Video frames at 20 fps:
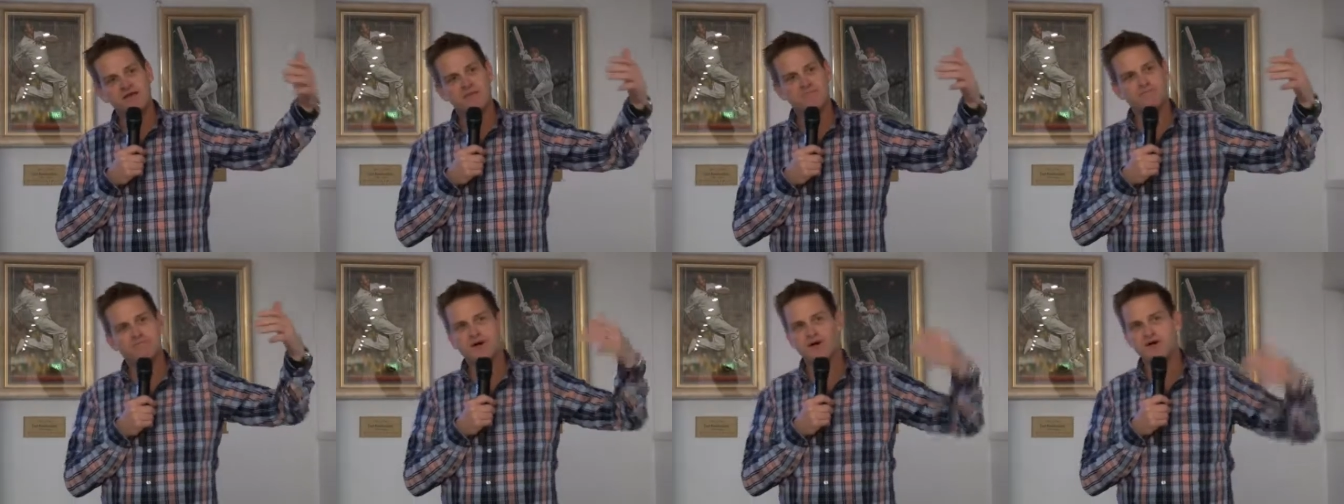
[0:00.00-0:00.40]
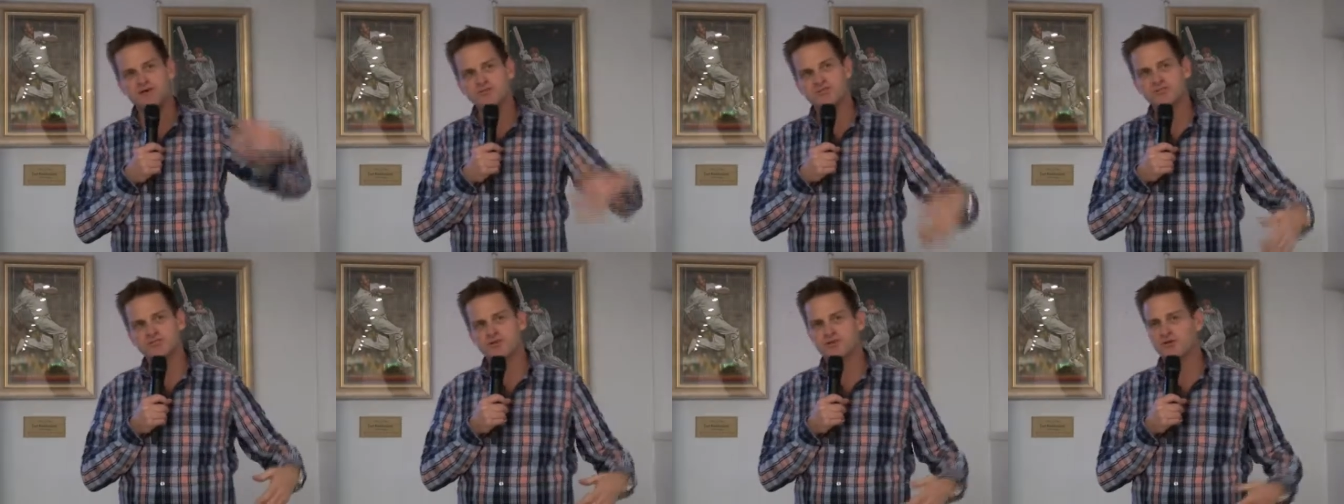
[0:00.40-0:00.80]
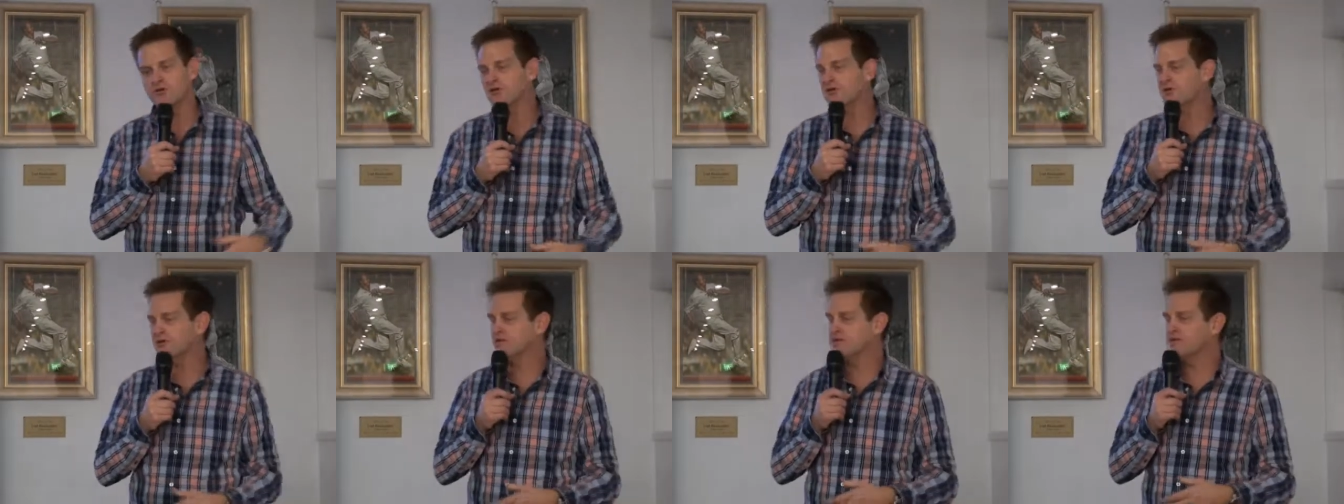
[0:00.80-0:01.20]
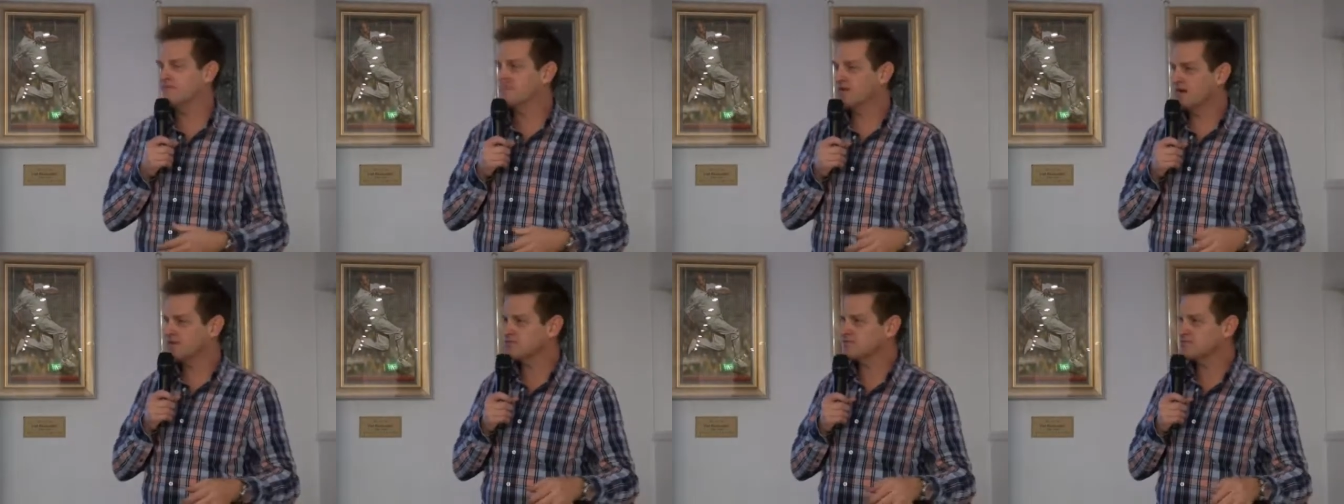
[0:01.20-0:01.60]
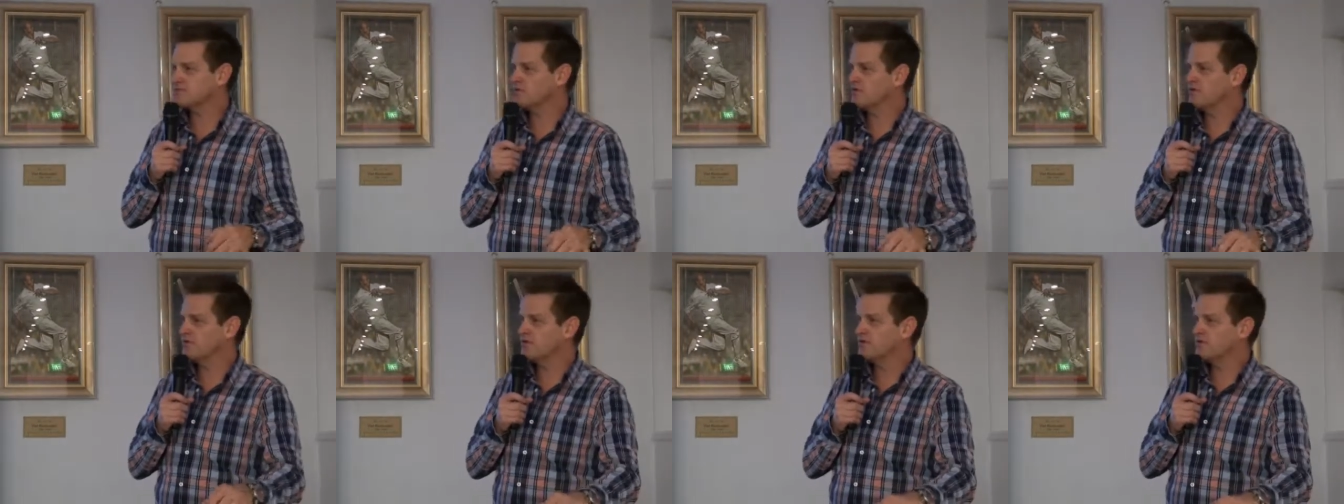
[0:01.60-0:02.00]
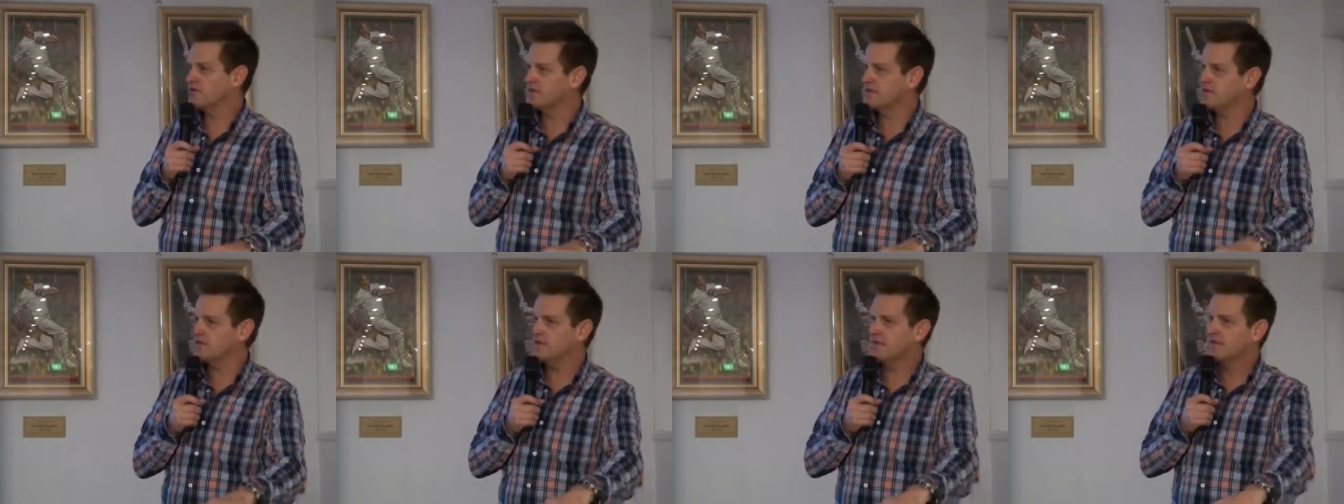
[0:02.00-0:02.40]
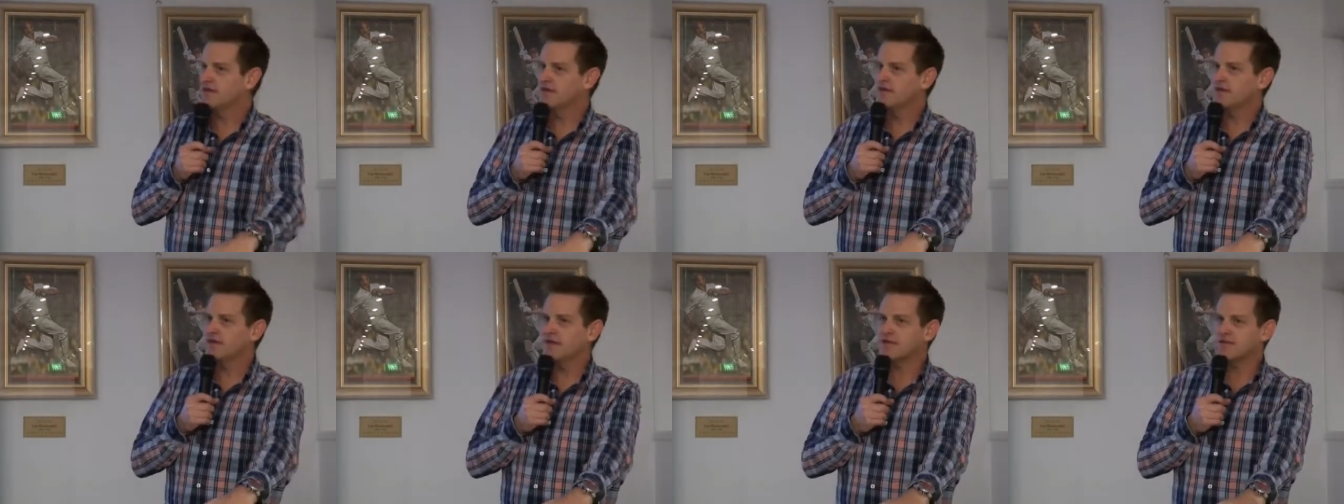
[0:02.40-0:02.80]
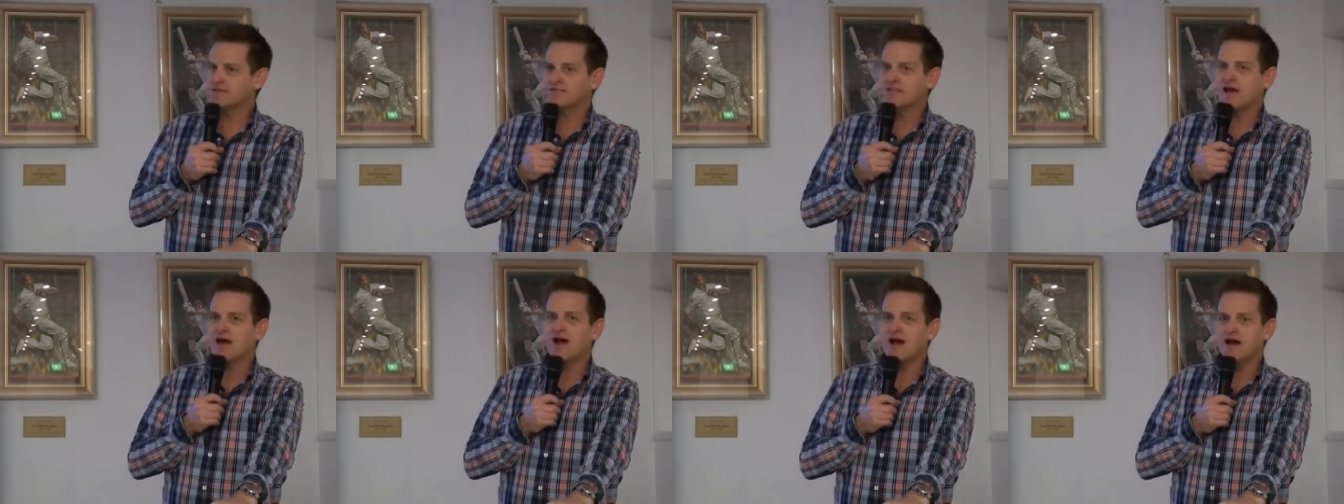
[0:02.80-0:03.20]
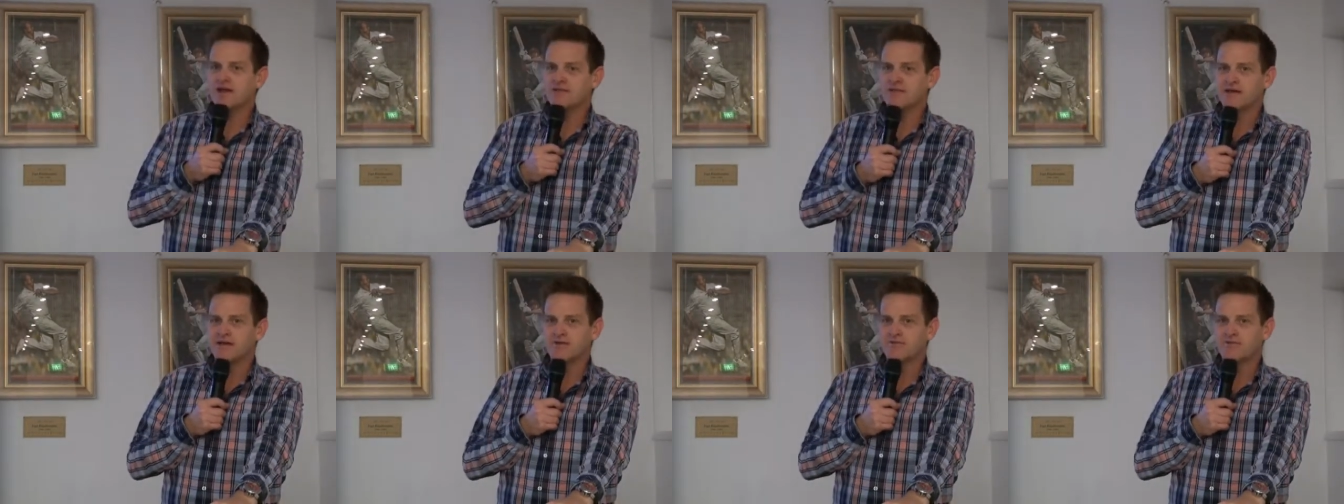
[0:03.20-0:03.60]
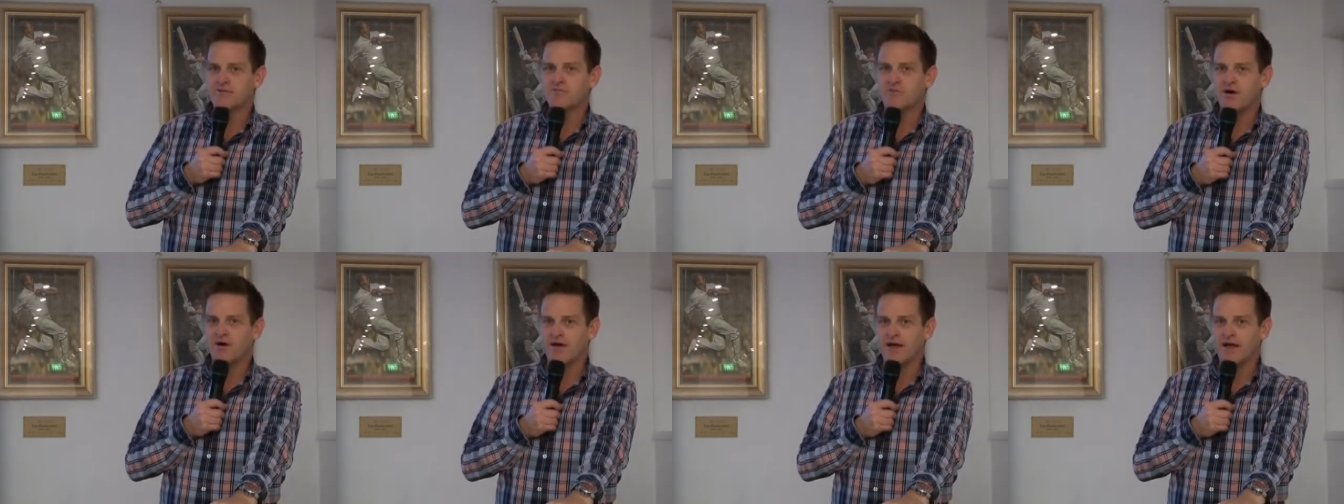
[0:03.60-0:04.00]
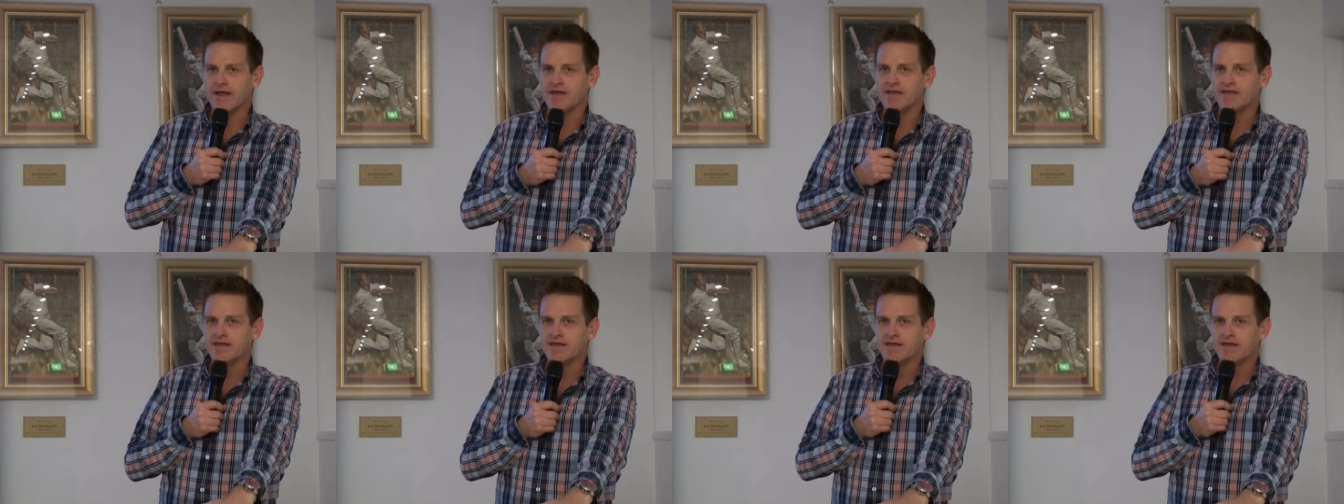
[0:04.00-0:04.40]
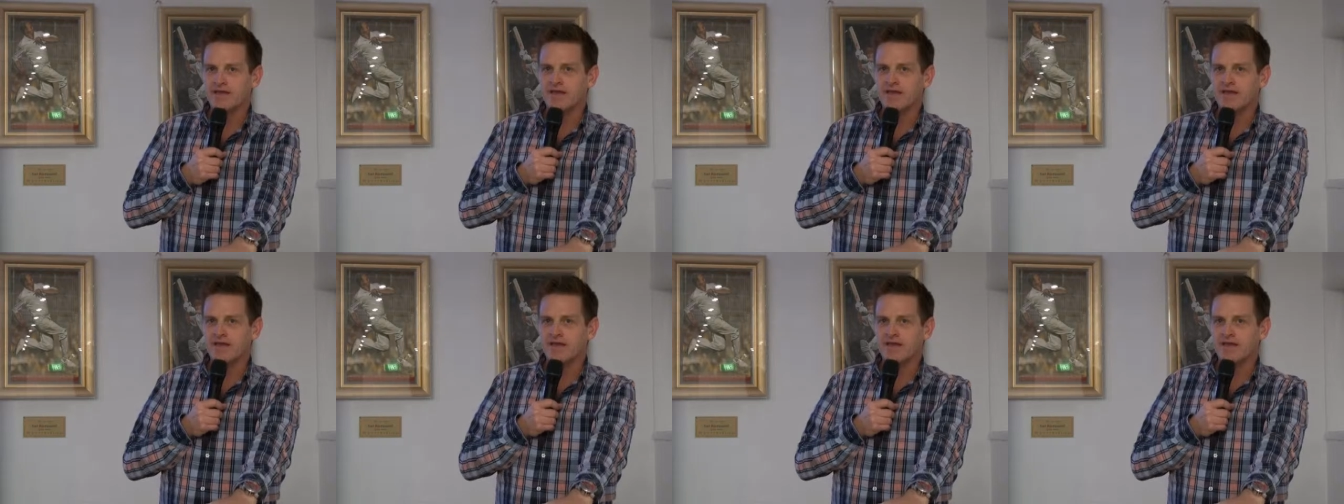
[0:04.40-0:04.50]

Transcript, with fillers: Your bones are hurting, your muscles are hurting, and it's a hard day on the bike.